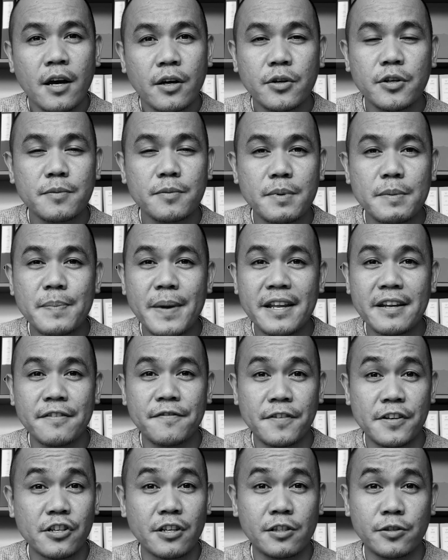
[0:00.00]
could be
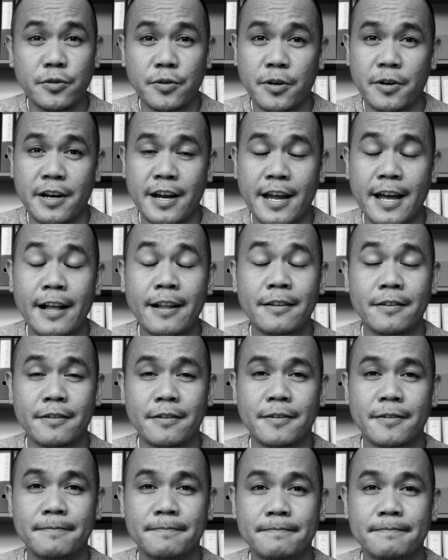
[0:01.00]
beneficial to your health?